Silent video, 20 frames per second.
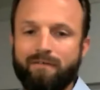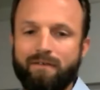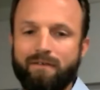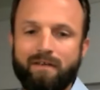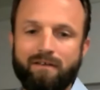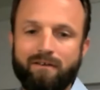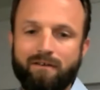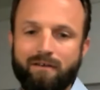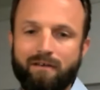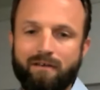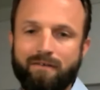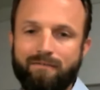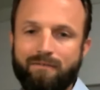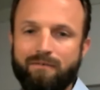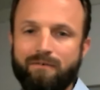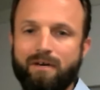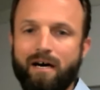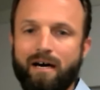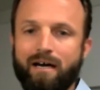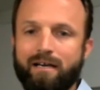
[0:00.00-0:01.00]
I'm prepared. Yeah,
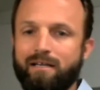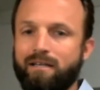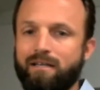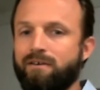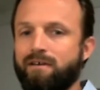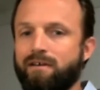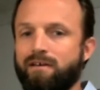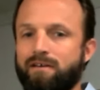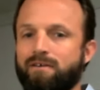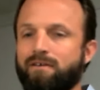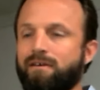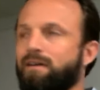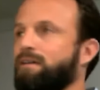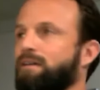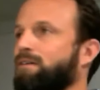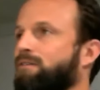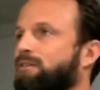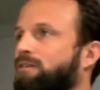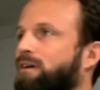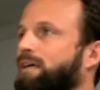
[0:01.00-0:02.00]
that's perfect. You can it.
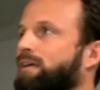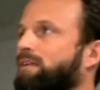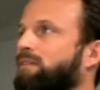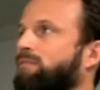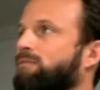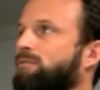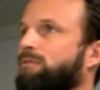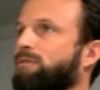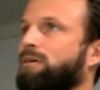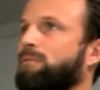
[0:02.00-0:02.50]
All right. I was.